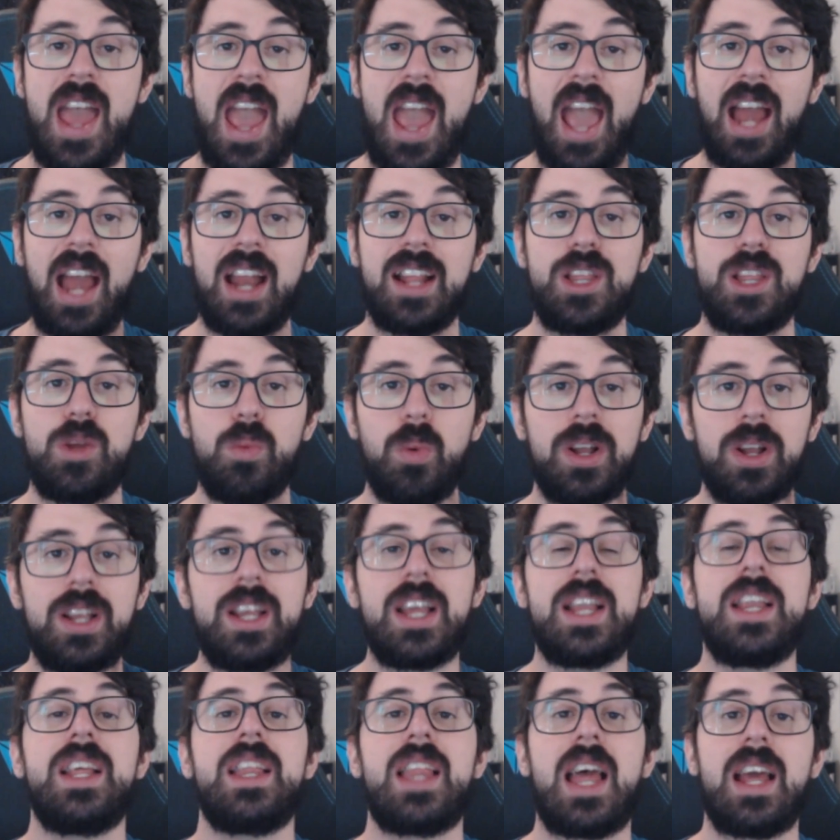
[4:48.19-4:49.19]
And I think we're
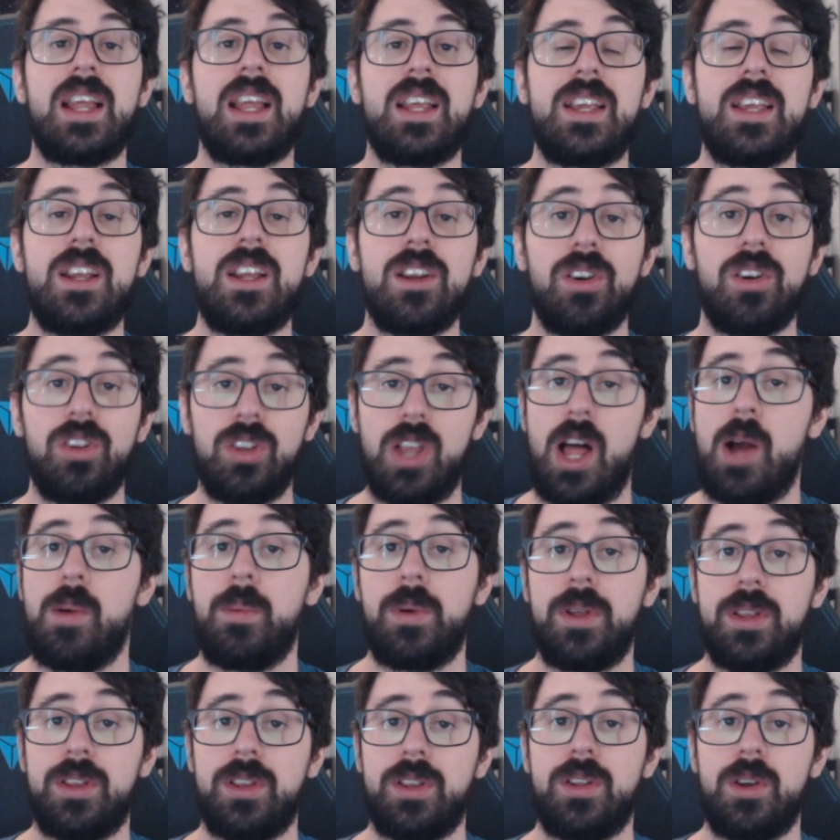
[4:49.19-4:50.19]
getting that here a lot
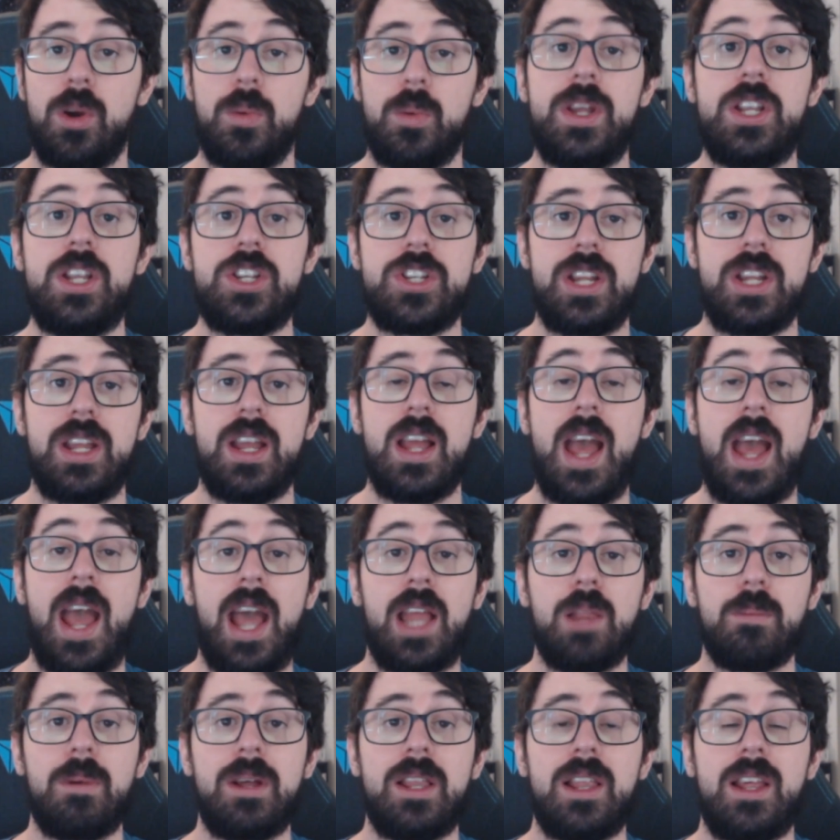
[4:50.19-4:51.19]
with Koichi
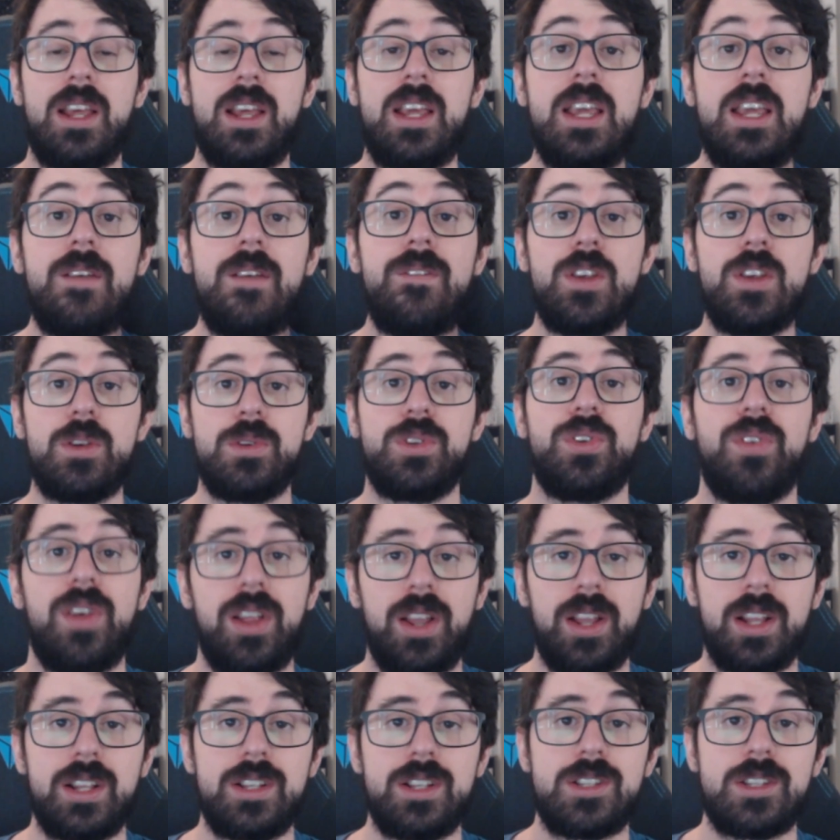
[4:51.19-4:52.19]
and the way that he views
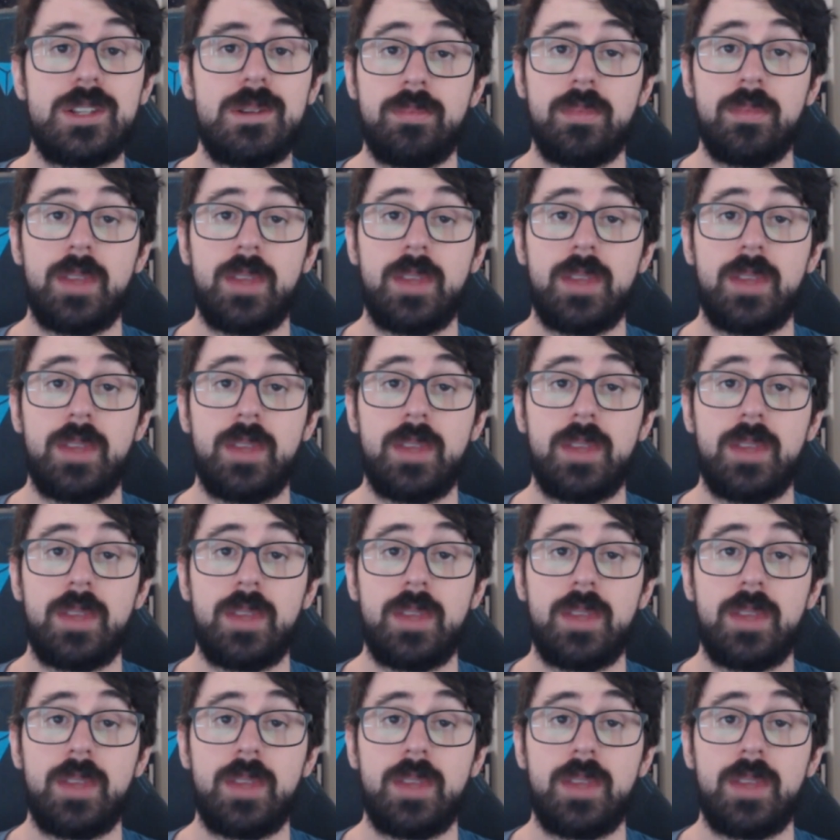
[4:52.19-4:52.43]
villains.